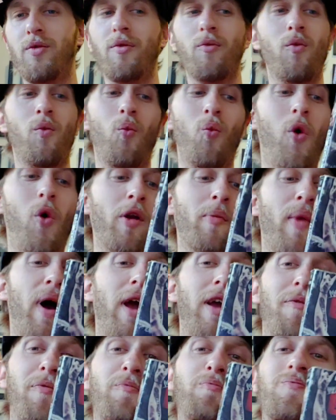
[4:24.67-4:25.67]
One of
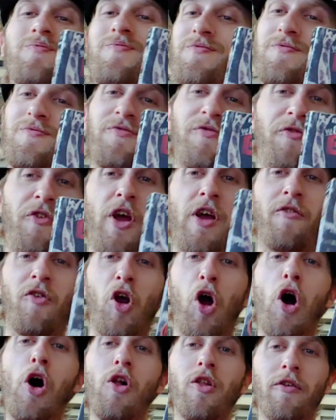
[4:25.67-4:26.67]
my favorite
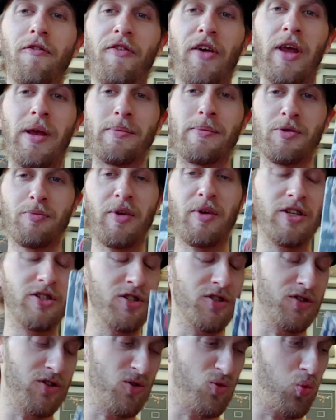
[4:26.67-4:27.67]
Hall of Fame
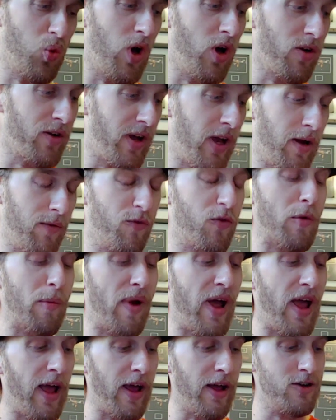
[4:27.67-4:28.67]
speeches as well came from
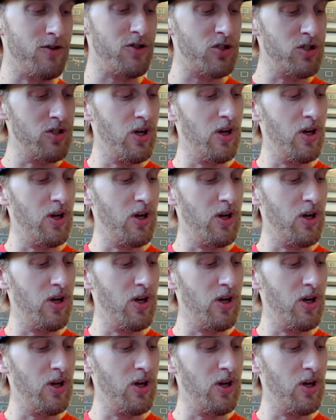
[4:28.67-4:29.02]
Edge.